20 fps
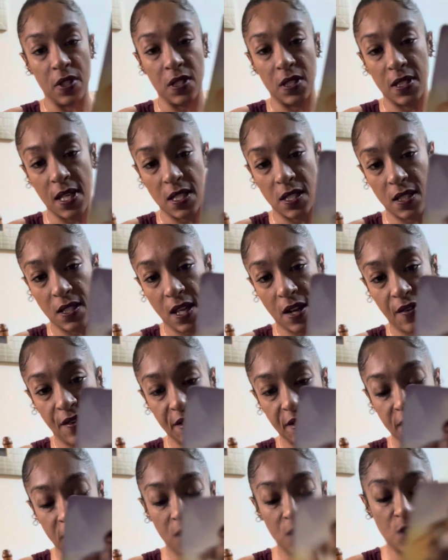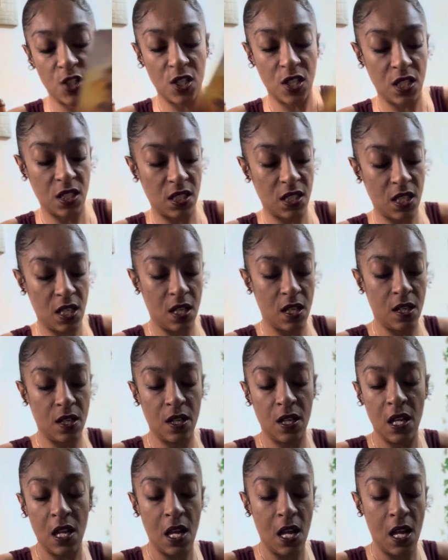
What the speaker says: Sagittarius energy is here,